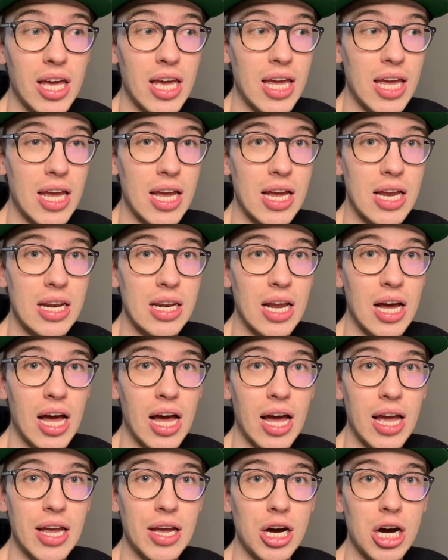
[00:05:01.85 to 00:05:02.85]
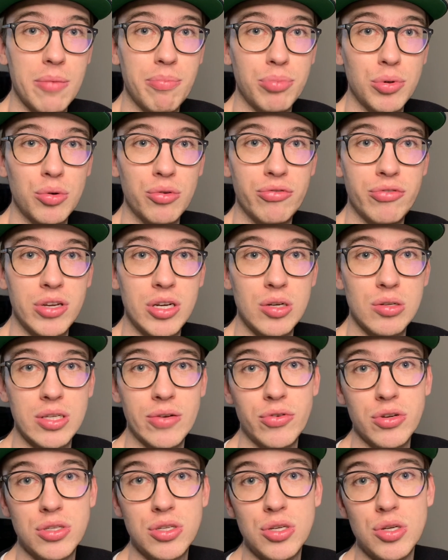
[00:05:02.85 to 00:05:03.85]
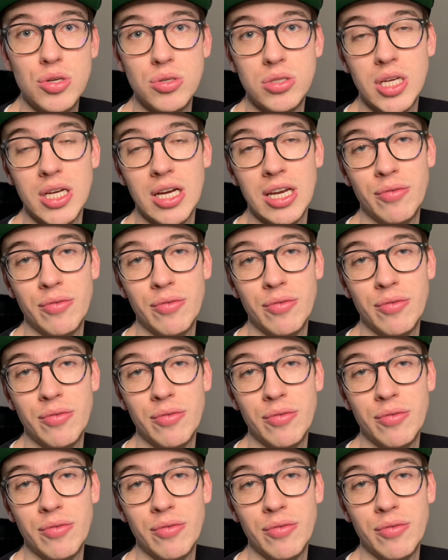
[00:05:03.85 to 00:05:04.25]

And I upload videos every Tuesday and